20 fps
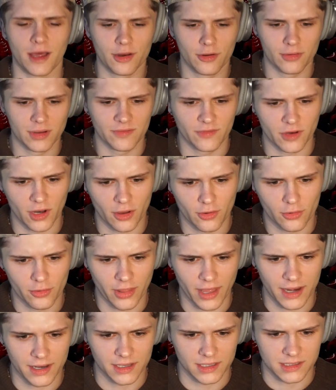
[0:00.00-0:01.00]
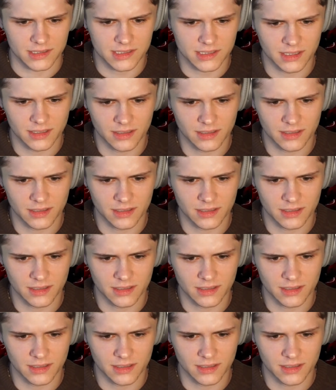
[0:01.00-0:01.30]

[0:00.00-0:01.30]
I don't even know who that is.